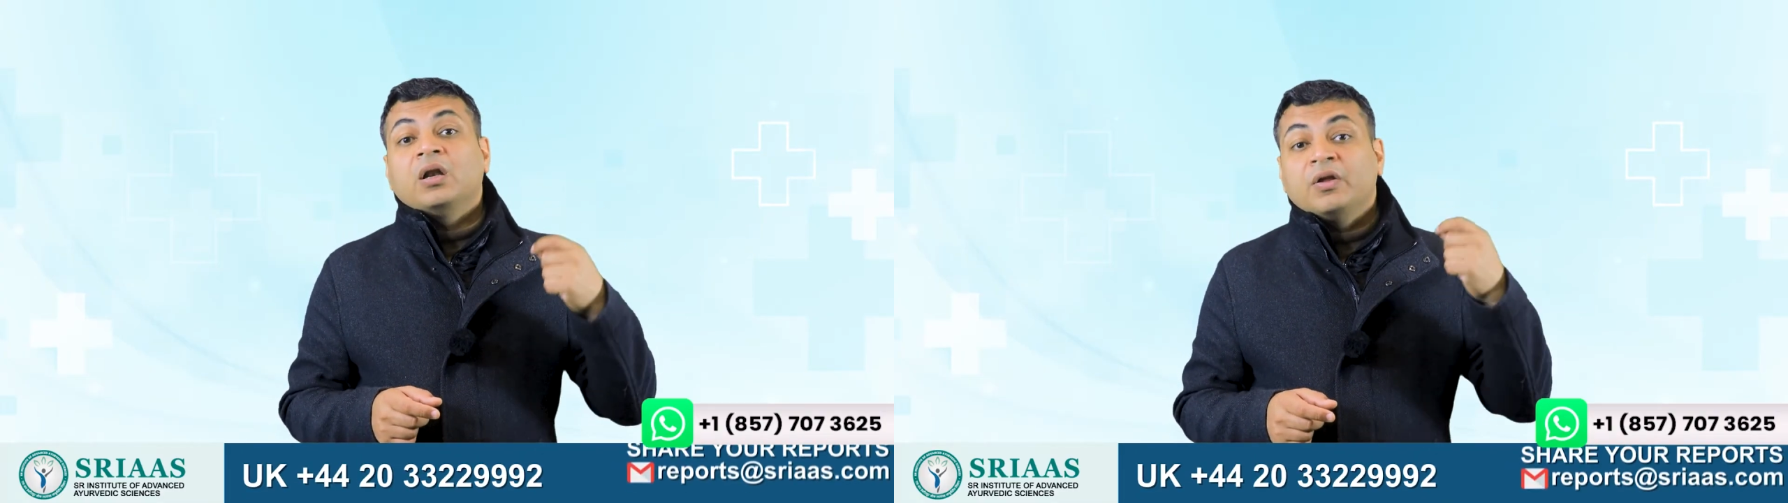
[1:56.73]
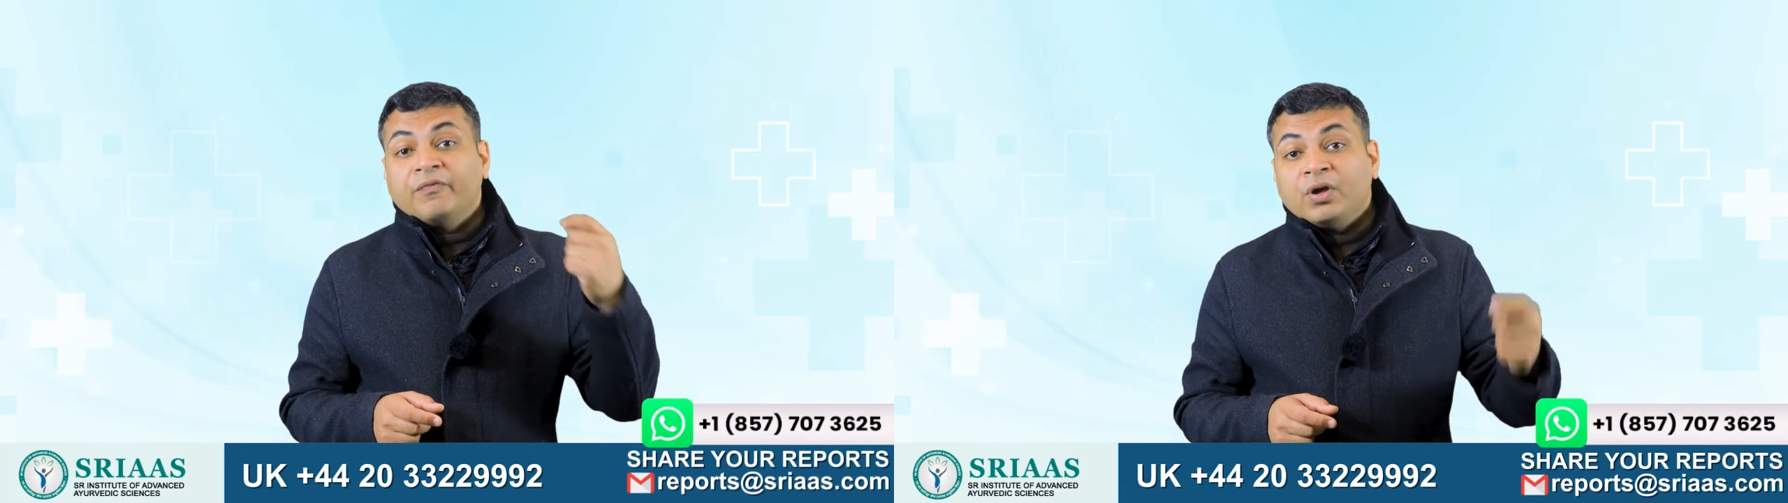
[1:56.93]

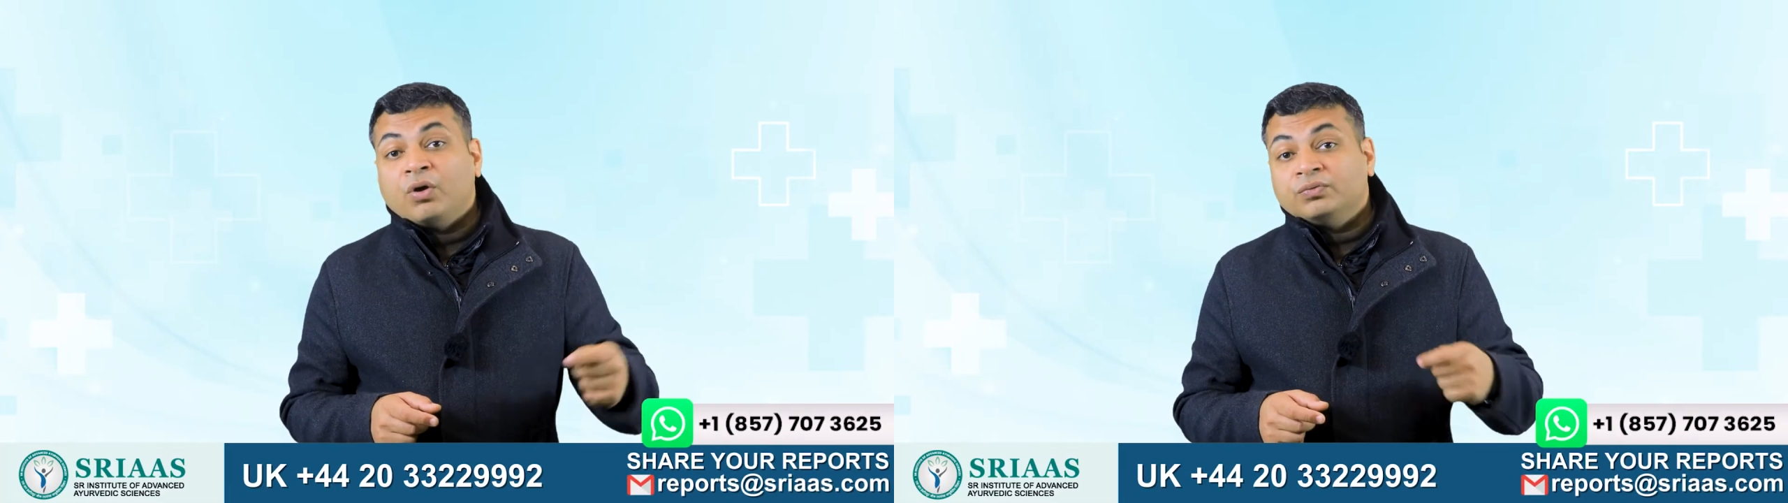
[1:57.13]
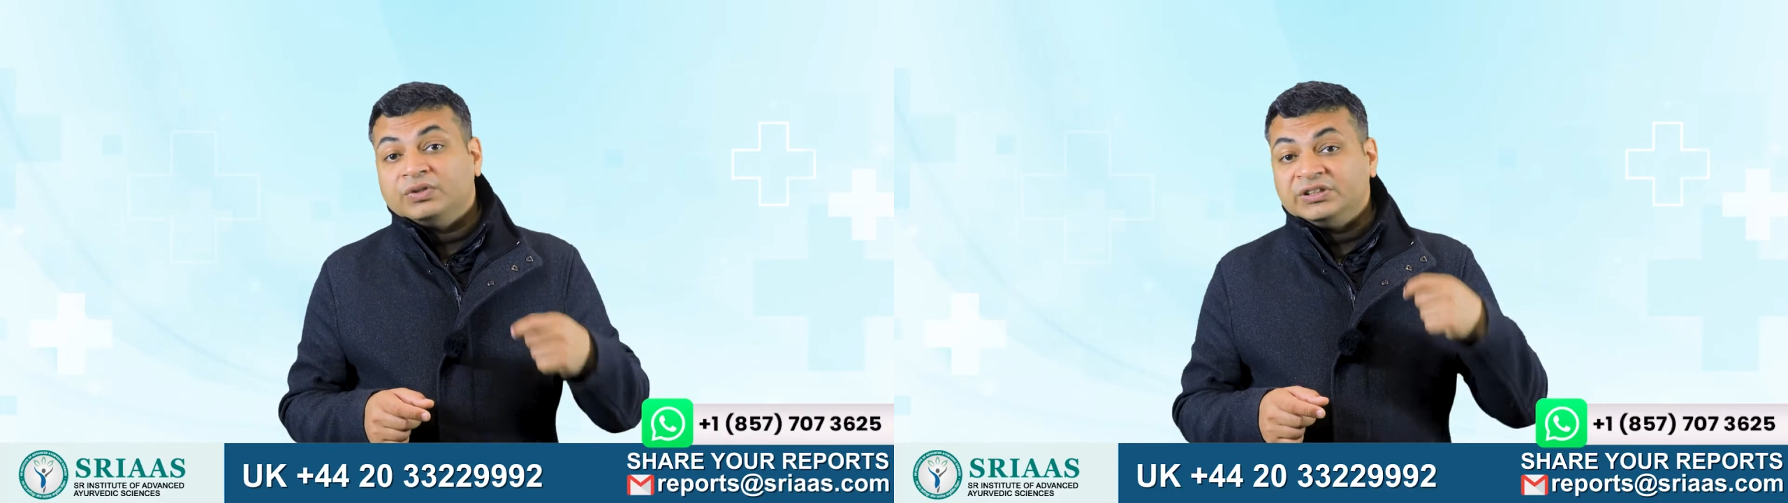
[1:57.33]
unaware
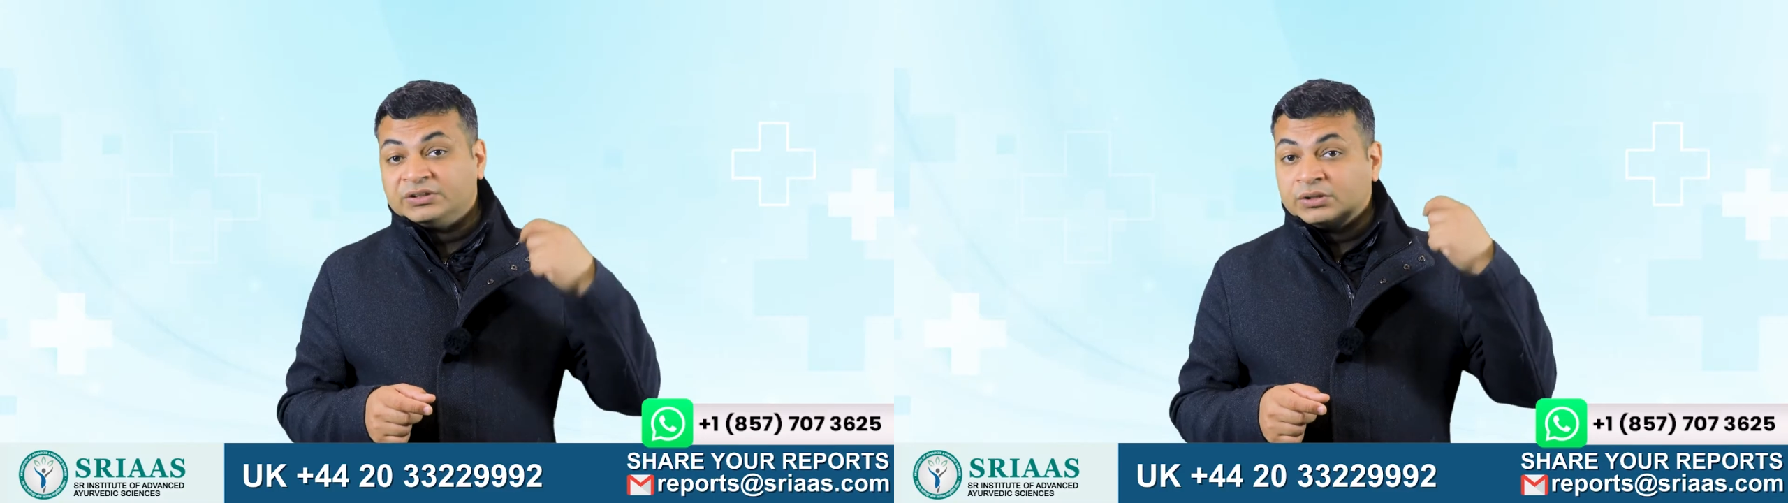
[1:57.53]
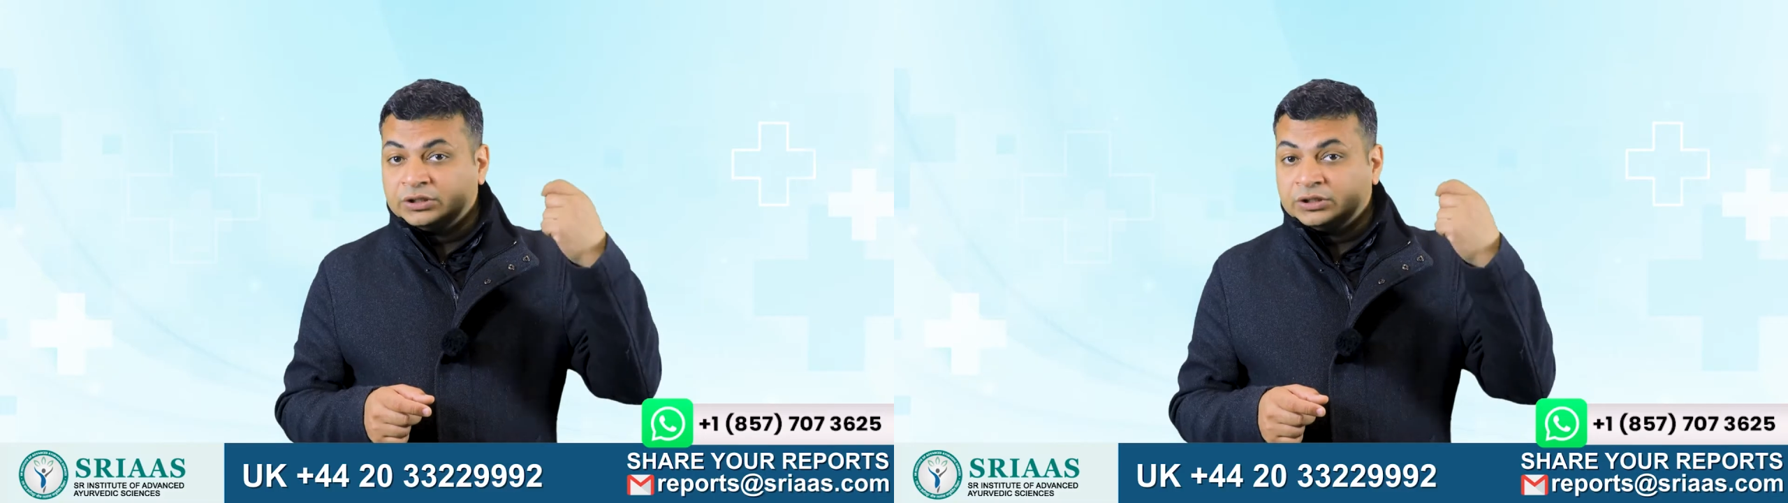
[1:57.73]
of these